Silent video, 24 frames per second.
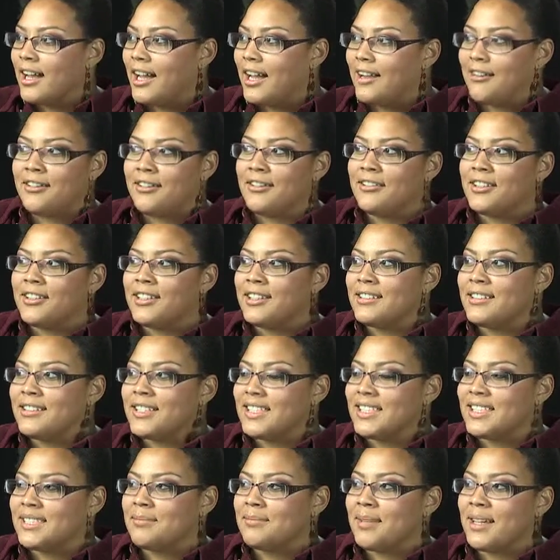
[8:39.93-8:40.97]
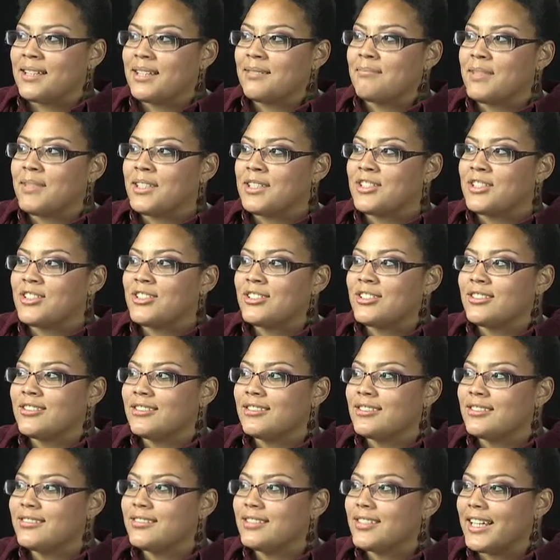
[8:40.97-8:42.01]
I don't know. I didn't expect much
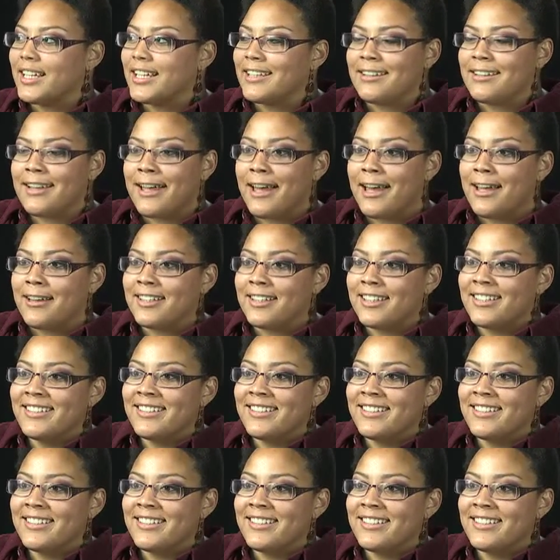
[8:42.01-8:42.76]
like that.